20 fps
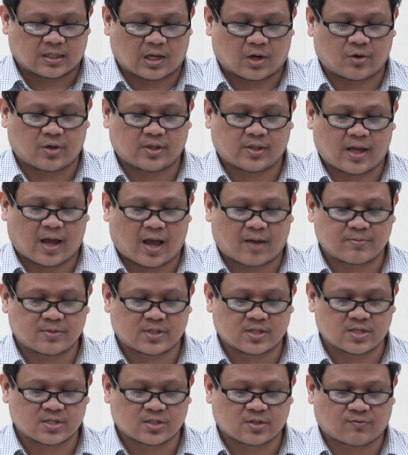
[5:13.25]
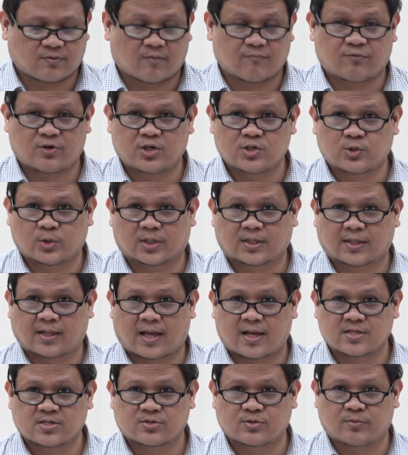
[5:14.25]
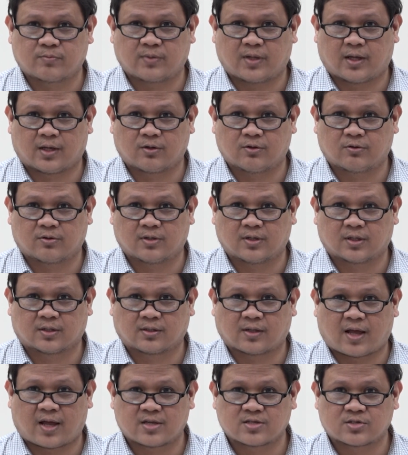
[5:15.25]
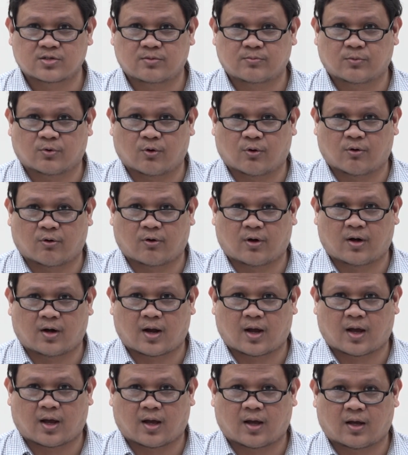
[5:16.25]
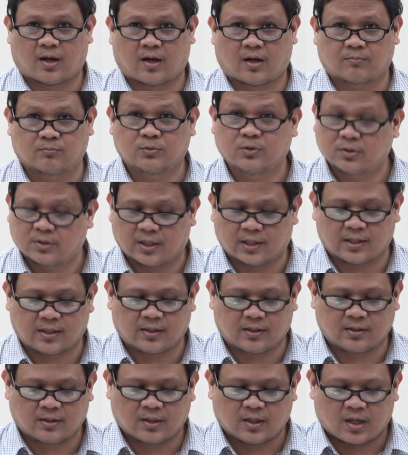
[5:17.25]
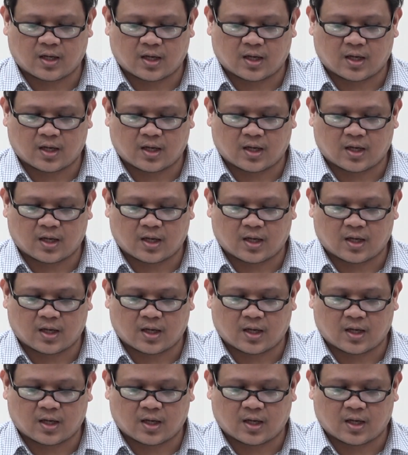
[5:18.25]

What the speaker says: Now, in the absence of a virtual classroom like Google Classroom or Moodle,